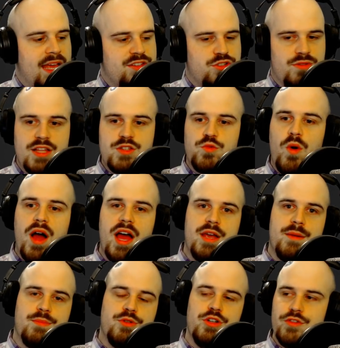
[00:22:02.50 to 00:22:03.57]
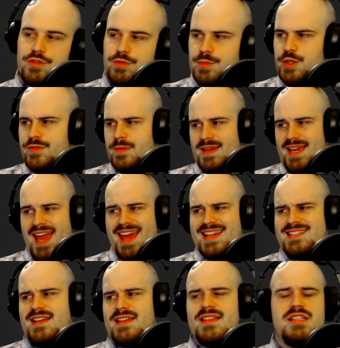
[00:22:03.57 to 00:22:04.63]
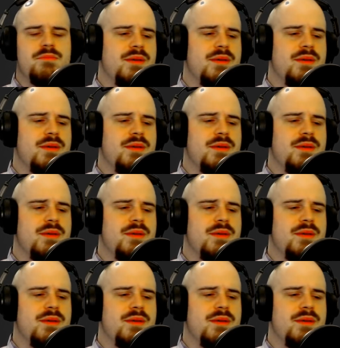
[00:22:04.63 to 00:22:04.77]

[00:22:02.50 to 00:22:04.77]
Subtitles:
so that's why I approve of removing mechanics like this,